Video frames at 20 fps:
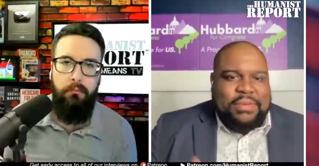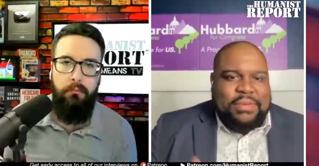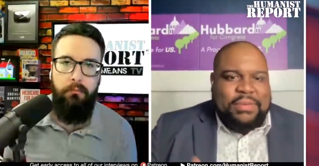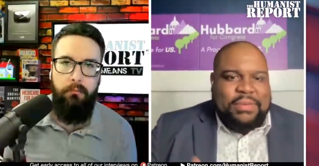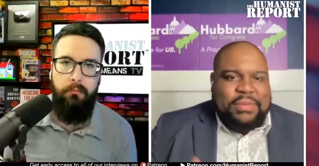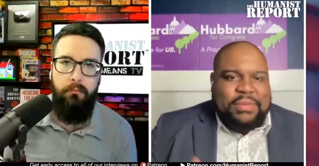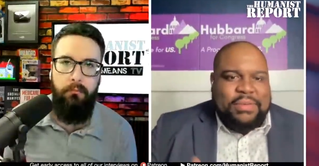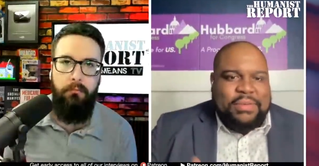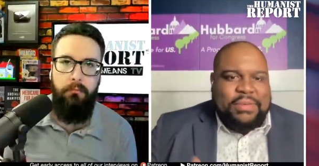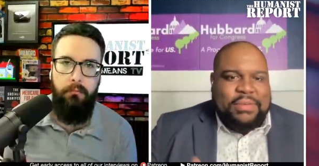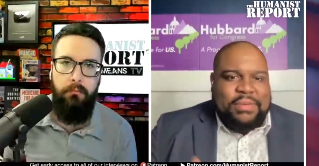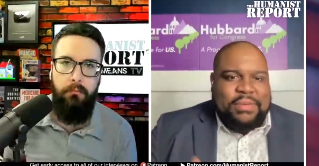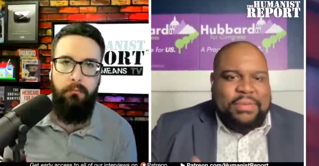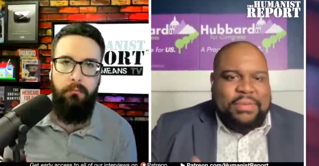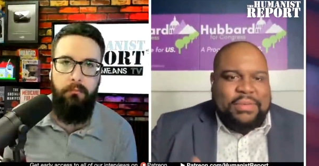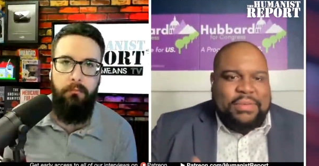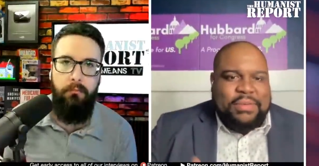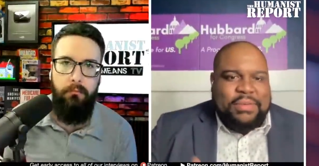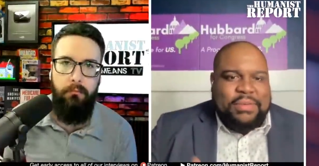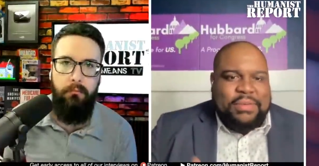
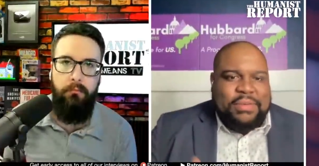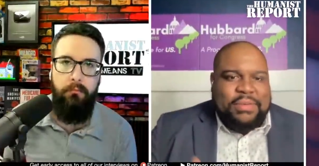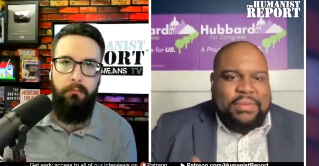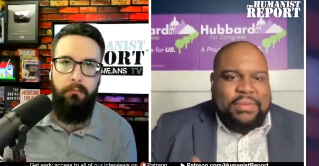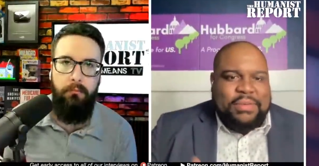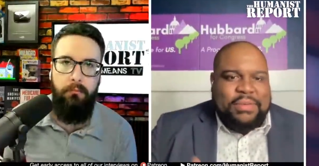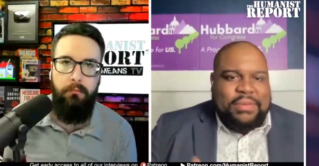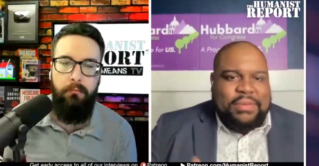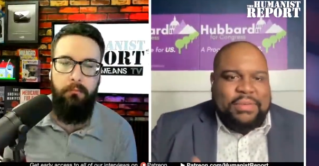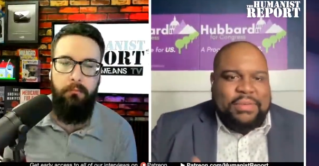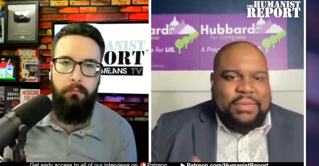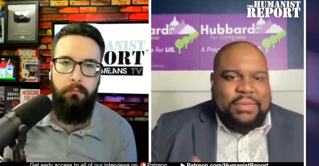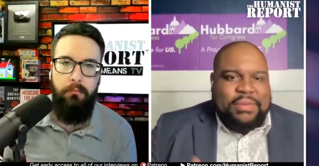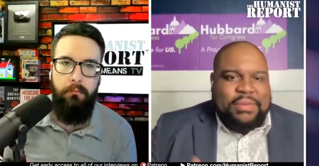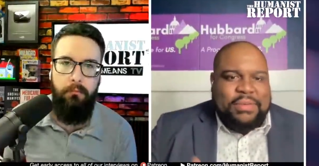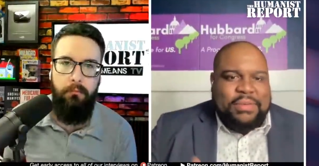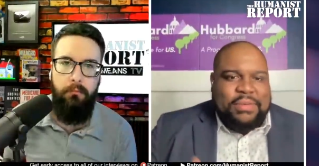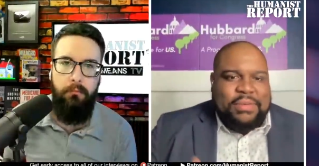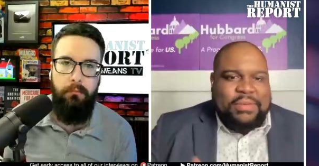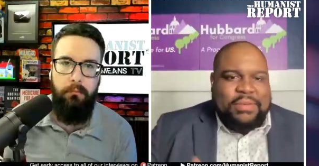
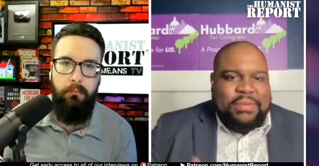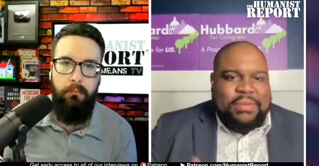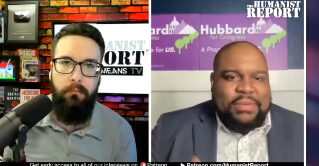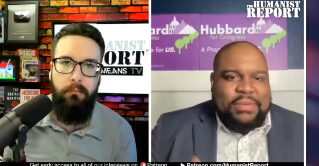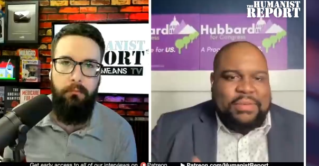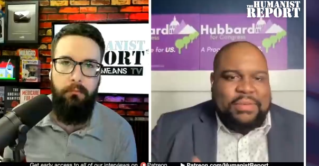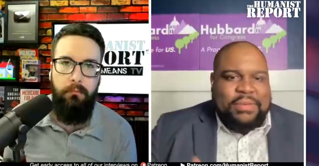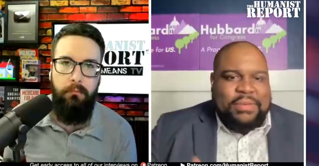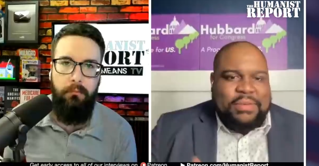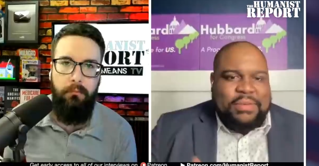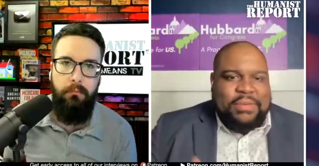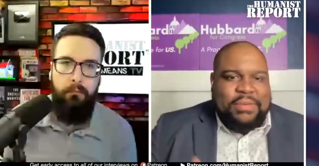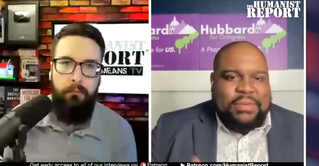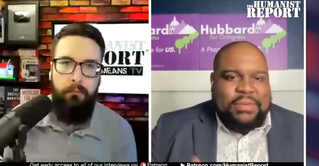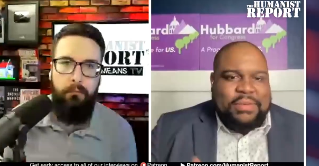Nobody speaks.